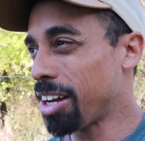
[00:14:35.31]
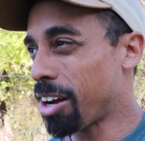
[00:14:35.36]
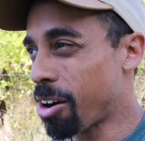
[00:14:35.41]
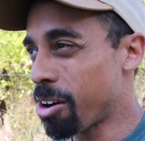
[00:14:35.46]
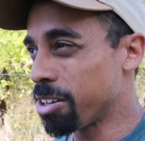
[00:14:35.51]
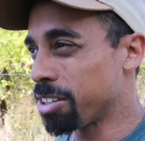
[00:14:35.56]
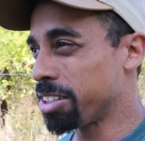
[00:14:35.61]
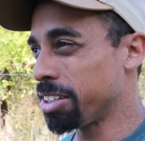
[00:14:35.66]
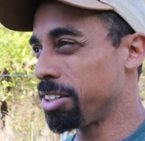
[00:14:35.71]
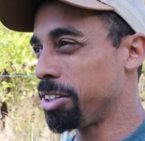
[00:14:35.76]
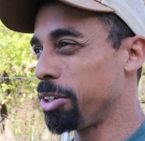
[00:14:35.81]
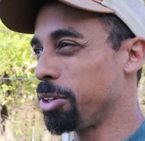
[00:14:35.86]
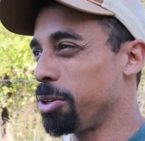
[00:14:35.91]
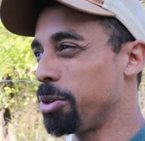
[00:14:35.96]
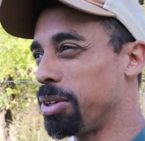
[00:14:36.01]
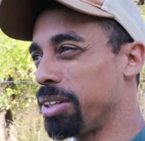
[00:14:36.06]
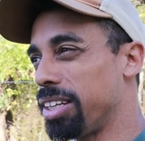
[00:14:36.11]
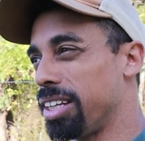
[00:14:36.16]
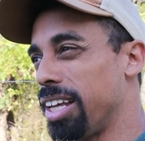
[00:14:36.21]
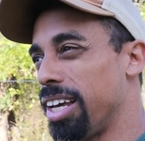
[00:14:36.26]
hard to
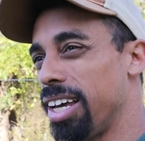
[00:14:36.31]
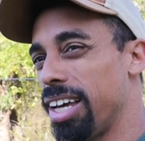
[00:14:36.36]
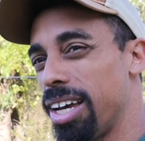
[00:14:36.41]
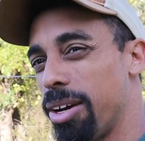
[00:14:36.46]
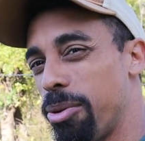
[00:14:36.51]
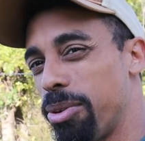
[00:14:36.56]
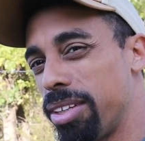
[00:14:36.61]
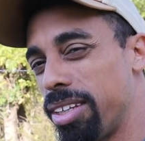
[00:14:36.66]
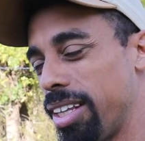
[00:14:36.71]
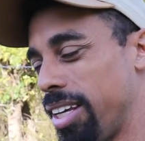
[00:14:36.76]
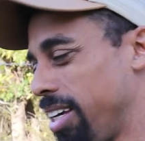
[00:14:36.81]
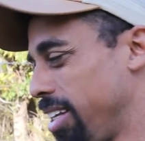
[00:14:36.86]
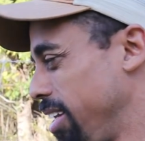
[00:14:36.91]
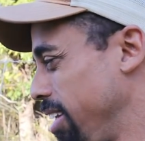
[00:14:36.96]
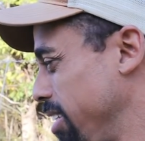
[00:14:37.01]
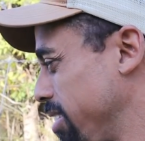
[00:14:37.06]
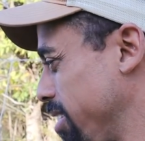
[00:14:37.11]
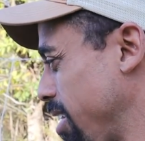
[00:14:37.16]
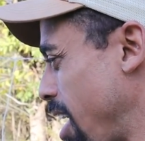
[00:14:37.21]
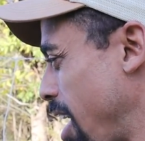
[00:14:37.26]
do in with
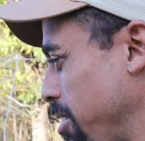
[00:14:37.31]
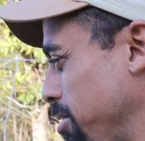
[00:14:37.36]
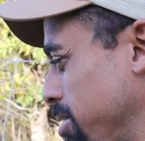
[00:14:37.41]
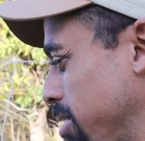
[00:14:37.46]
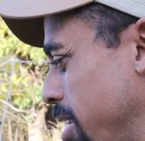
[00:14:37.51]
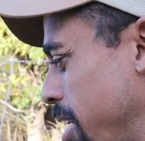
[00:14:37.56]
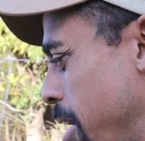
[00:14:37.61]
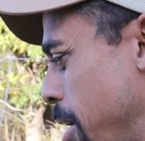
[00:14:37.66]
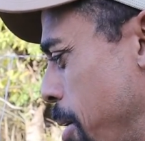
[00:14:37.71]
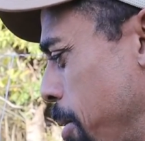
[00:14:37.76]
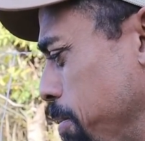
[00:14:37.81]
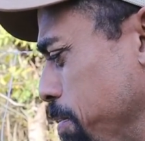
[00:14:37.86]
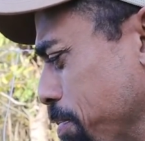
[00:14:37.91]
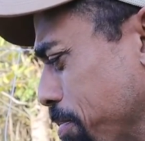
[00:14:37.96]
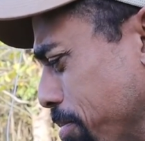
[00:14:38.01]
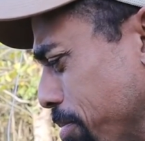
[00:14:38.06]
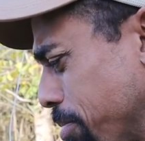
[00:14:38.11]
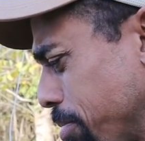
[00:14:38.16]
in this lifestyle.